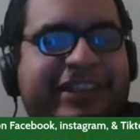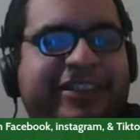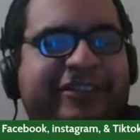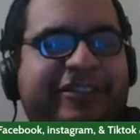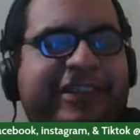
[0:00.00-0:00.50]

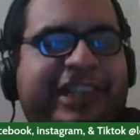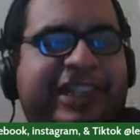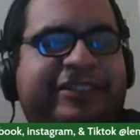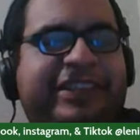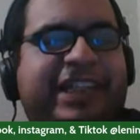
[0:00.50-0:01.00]
These are food
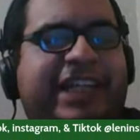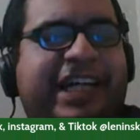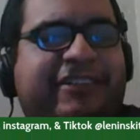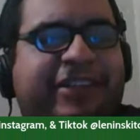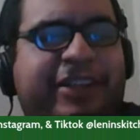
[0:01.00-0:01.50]
items
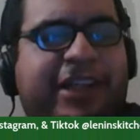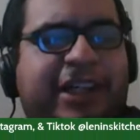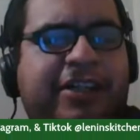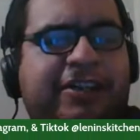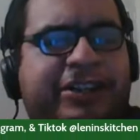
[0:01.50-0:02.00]
that have a
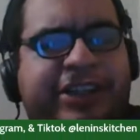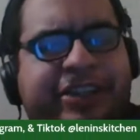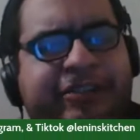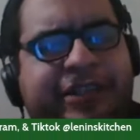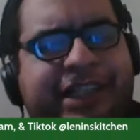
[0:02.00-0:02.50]
longer
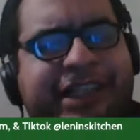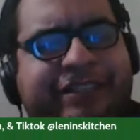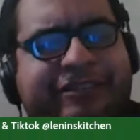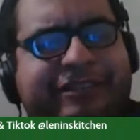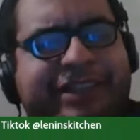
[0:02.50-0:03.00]
shelf
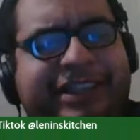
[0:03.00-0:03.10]
life